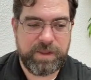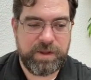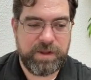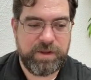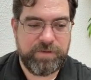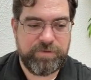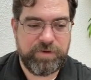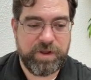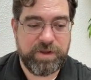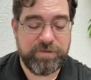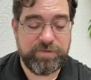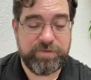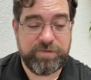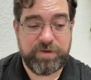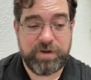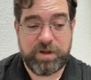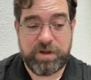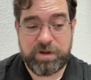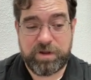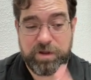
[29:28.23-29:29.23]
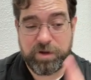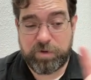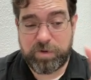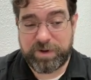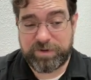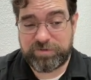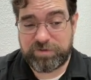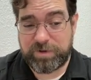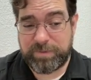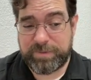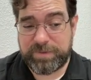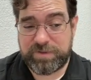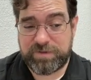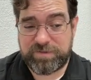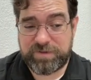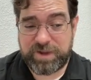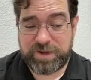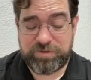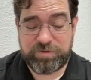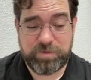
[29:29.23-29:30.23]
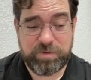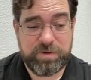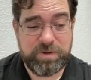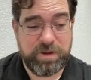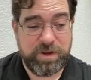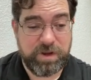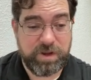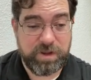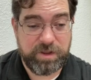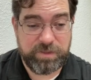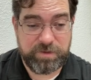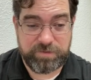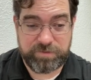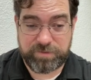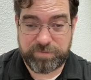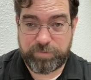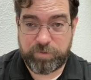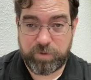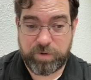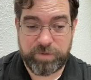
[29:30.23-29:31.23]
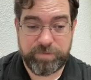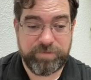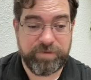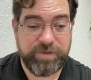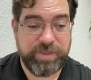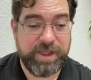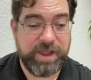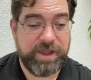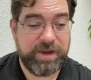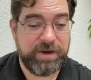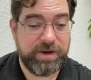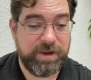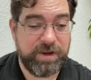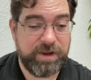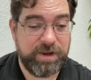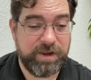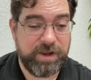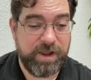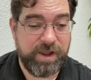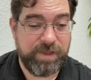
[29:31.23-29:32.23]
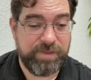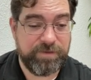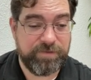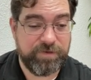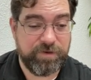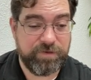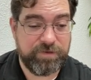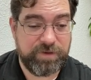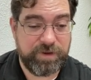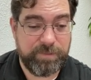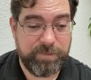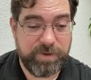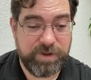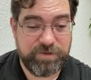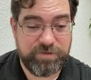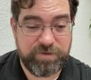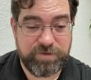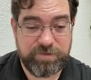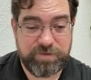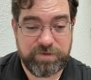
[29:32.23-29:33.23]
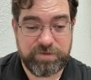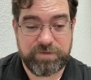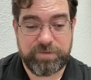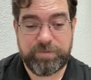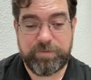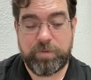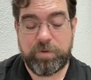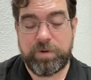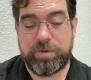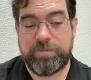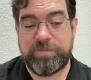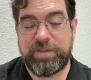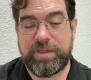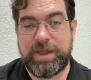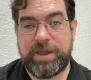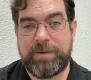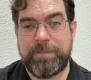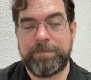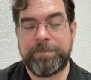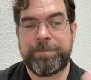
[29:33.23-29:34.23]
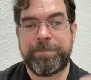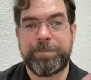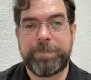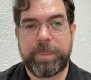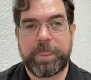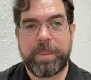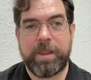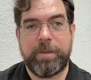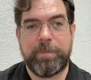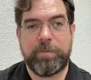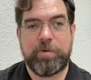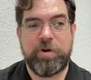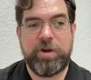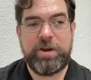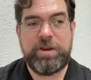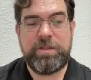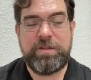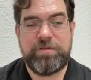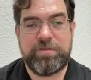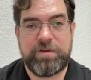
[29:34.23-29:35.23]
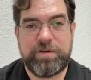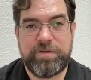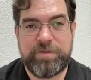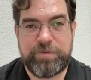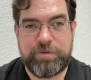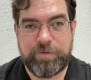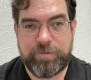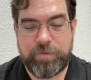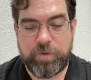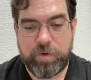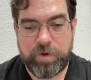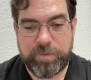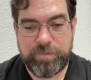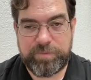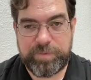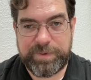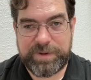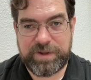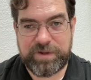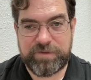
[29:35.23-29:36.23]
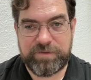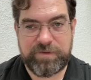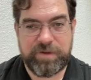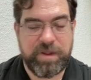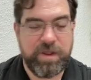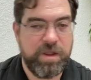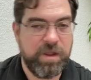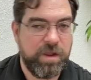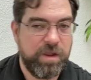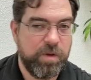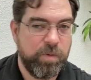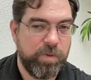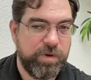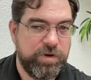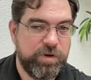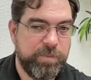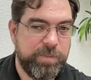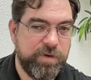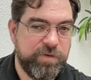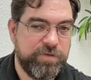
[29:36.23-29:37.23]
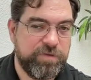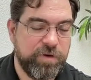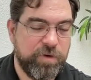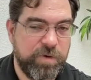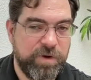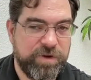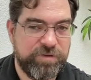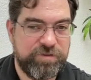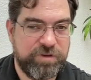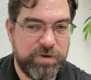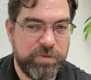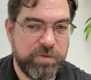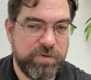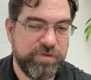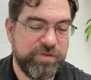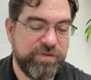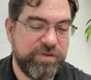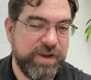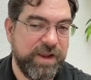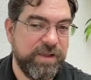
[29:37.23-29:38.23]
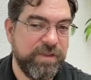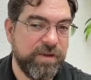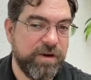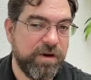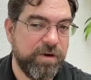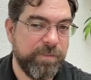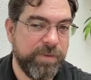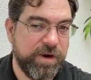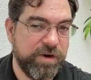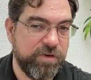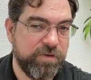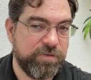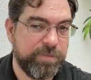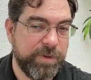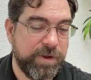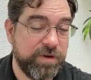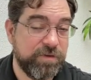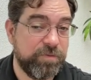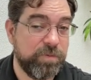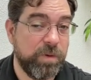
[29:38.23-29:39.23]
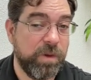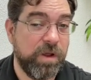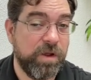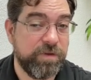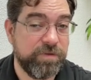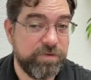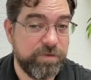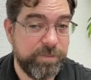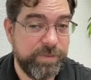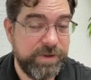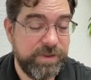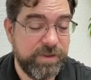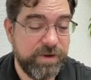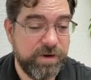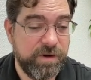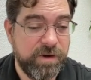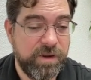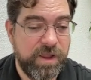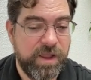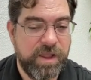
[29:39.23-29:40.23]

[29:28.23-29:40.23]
If you have a question about the schedule, there's a forum for that, and the first 8 measures, there's a forum for that. I'm creating these individual forums because when you post a question, it will stay there, and my response will also be there,